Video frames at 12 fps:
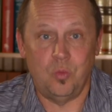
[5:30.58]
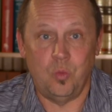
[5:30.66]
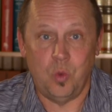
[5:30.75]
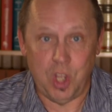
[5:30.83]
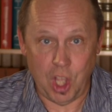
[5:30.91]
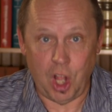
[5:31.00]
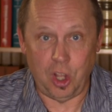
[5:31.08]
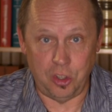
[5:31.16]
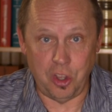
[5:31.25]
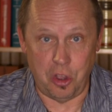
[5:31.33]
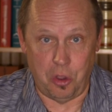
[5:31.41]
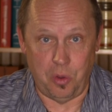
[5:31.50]
we all
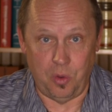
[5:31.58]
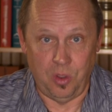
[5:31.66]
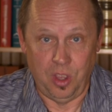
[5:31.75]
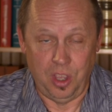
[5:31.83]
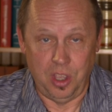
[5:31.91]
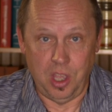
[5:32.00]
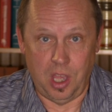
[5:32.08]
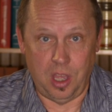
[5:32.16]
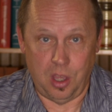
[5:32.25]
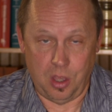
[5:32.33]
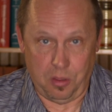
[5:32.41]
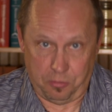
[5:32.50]
know,
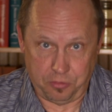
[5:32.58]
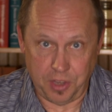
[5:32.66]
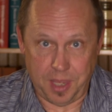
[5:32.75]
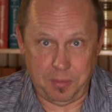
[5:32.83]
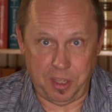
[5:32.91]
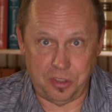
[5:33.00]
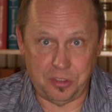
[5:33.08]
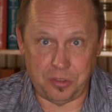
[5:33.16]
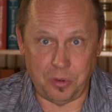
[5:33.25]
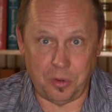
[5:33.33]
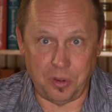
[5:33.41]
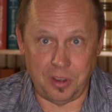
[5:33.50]
a flaming
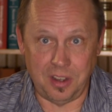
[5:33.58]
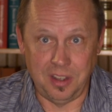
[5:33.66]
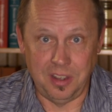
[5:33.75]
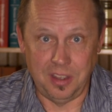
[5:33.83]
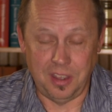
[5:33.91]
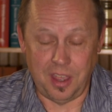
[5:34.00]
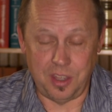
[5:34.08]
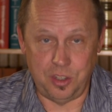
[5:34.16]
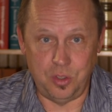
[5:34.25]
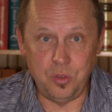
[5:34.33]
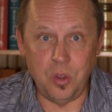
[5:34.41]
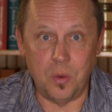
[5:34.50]
sword,
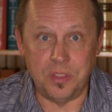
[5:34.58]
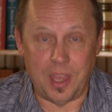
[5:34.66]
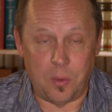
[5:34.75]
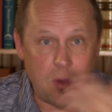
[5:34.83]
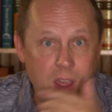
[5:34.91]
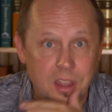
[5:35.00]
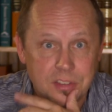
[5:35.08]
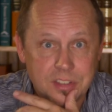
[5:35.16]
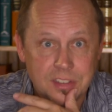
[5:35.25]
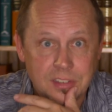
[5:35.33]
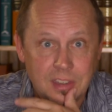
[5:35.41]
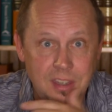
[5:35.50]
you know what that was.
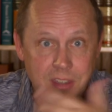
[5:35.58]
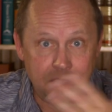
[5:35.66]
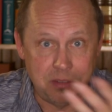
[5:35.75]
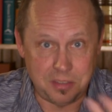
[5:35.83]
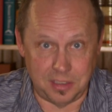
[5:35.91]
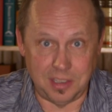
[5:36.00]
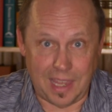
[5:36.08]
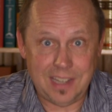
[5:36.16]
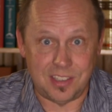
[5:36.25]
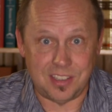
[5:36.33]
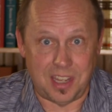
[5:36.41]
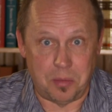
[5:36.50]
It's a
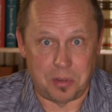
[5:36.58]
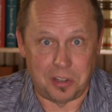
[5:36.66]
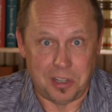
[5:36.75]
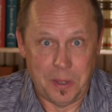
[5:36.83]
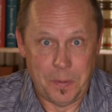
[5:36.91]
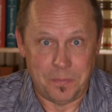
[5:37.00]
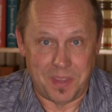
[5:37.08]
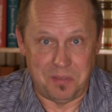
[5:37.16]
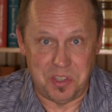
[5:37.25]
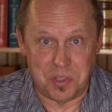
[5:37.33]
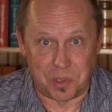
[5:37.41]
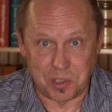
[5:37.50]
lightsaber.
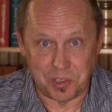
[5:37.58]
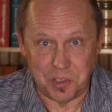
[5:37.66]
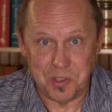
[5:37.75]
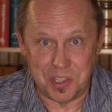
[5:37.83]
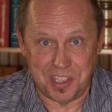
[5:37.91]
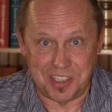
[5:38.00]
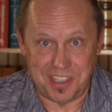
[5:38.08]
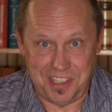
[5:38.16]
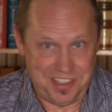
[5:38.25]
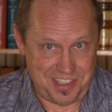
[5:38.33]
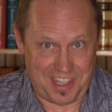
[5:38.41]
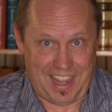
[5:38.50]
And George Lucas, he
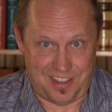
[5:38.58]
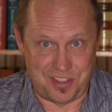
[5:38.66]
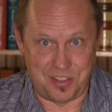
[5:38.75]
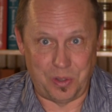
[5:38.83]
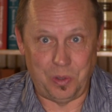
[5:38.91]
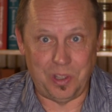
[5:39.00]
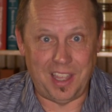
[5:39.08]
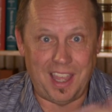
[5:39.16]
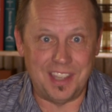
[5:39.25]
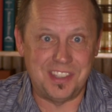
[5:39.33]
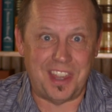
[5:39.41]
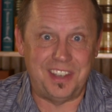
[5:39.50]
just kind of stole
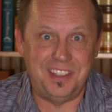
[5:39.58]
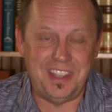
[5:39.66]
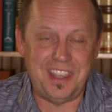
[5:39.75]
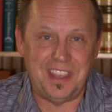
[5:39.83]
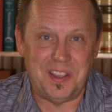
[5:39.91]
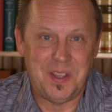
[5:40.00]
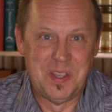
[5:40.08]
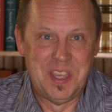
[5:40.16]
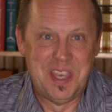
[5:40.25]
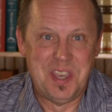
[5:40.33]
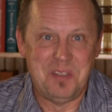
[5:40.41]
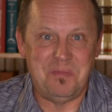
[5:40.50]
God's idea.
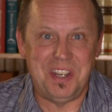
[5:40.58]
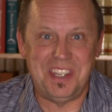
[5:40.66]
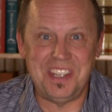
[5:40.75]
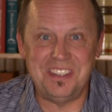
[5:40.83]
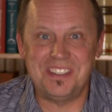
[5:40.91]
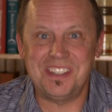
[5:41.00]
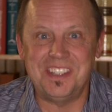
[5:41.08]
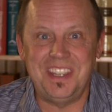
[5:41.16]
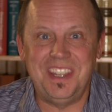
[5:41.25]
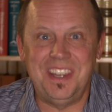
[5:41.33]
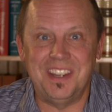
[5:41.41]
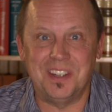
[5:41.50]
But it's
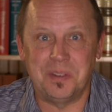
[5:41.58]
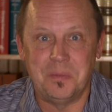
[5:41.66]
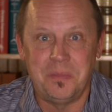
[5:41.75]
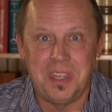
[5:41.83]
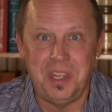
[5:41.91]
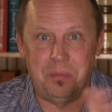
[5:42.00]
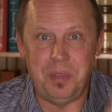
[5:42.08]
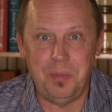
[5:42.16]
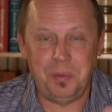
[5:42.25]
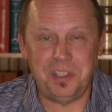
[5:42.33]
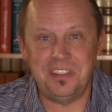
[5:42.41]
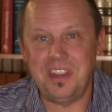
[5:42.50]
interesting here,
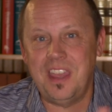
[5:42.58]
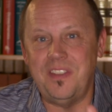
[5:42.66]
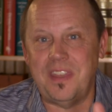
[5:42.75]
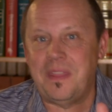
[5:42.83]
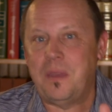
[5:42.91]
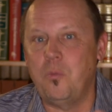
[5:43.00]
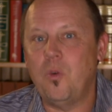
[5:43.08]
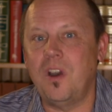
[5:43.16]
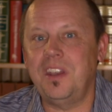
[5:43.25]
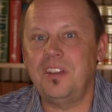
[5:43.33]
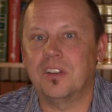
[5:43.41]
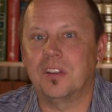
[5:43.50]
people today, they
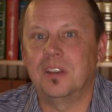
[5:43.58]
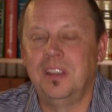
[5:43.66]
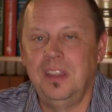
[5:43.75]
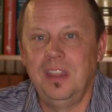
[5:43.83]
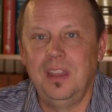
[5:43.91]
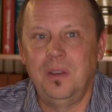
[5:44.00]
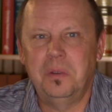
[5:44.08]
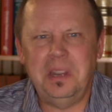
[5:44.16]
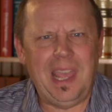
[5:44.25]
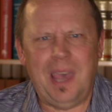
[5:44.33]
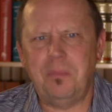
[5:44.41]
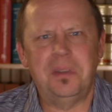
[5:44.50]
wonder, what
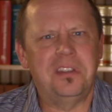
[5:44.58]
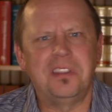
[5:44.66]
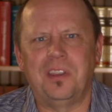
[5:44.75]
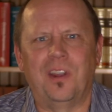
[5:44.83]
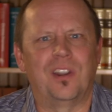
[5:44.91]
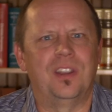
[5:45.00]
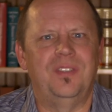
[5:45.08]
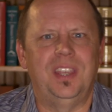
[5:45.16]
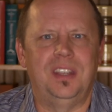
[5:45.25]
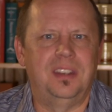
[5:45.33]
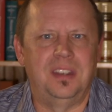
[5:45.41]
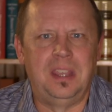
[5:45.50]
happened to the Garden of
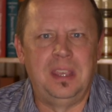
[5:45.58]
Eden?